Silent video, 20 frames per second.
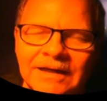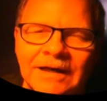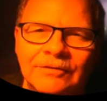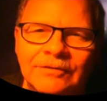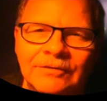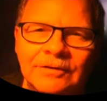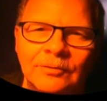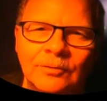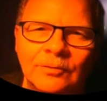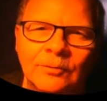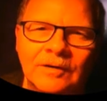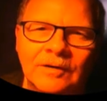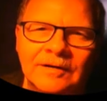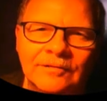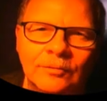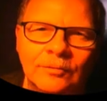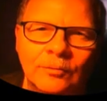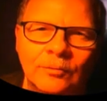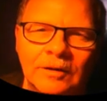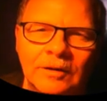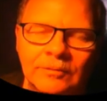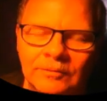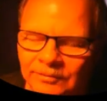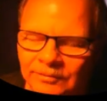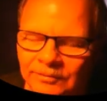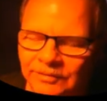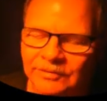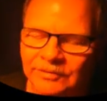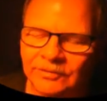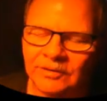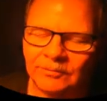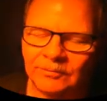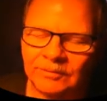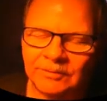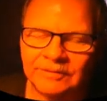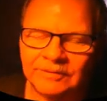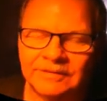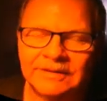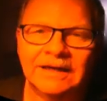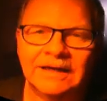with whatever work we were doing, we would
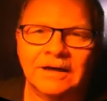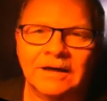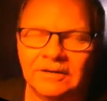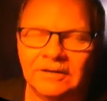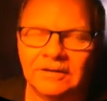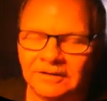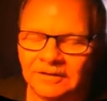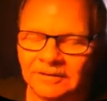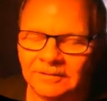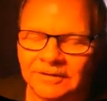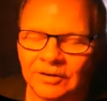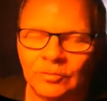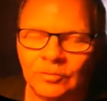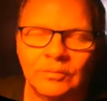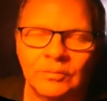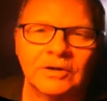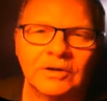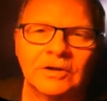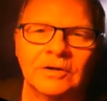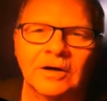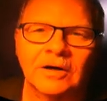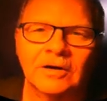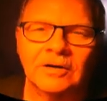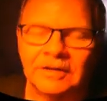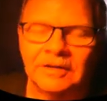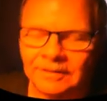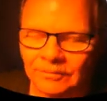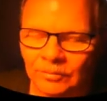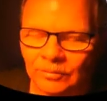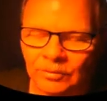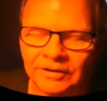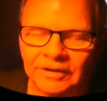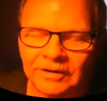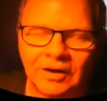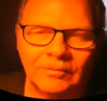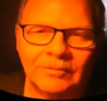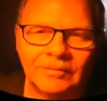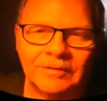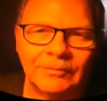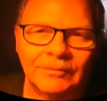take our little notebook or our clipboard and all, we
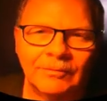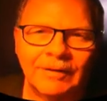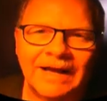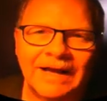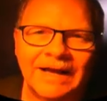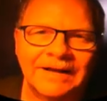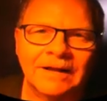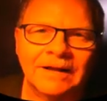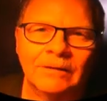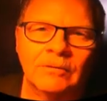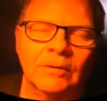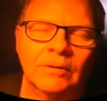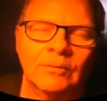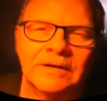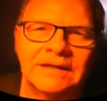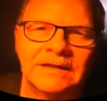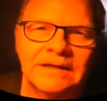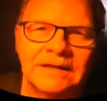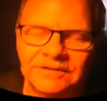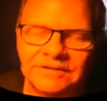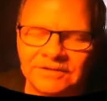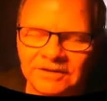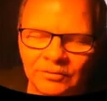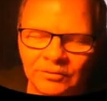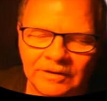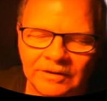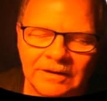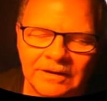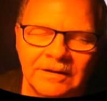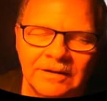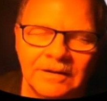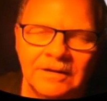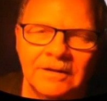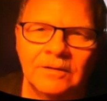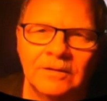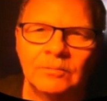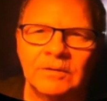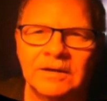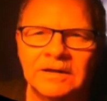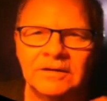would write down what we did so that
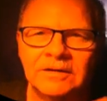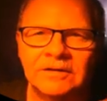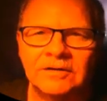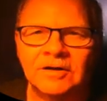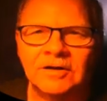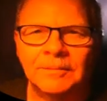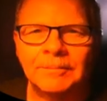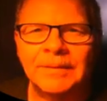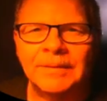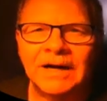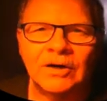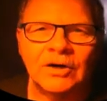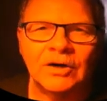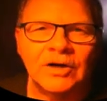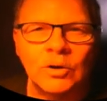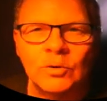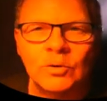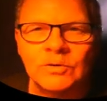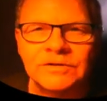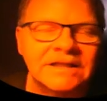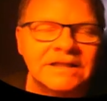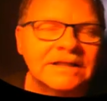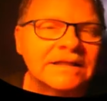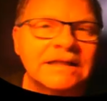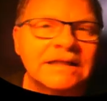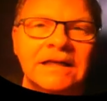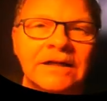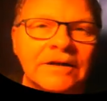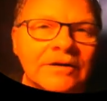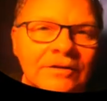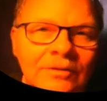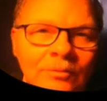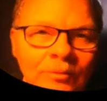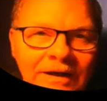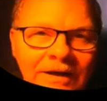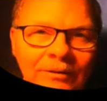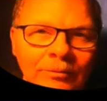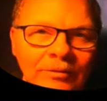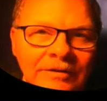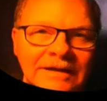we could compare notes at the end of the week
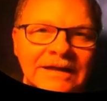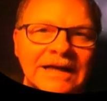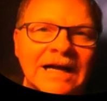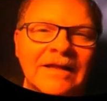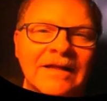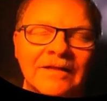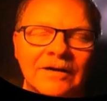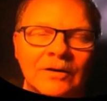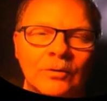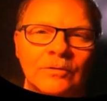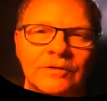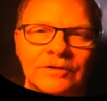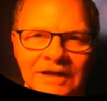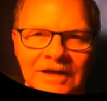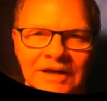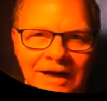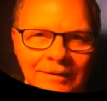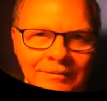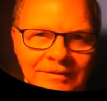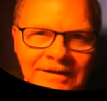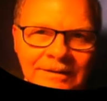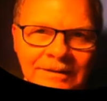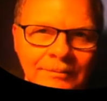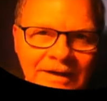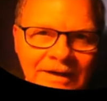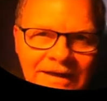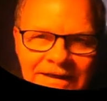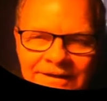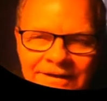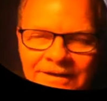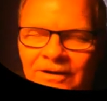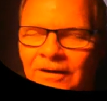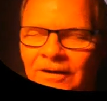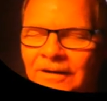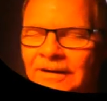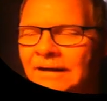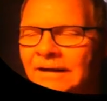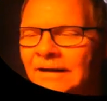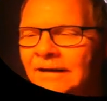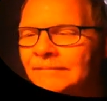with the guy that owned the shop and get paid and all
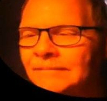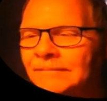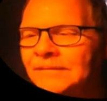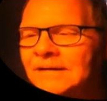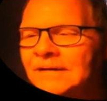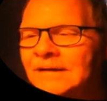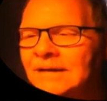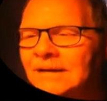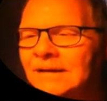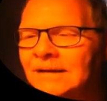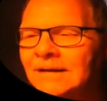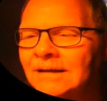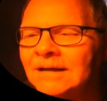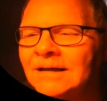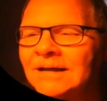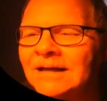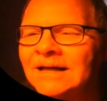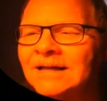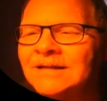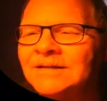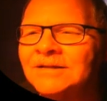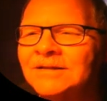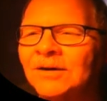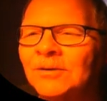that. And so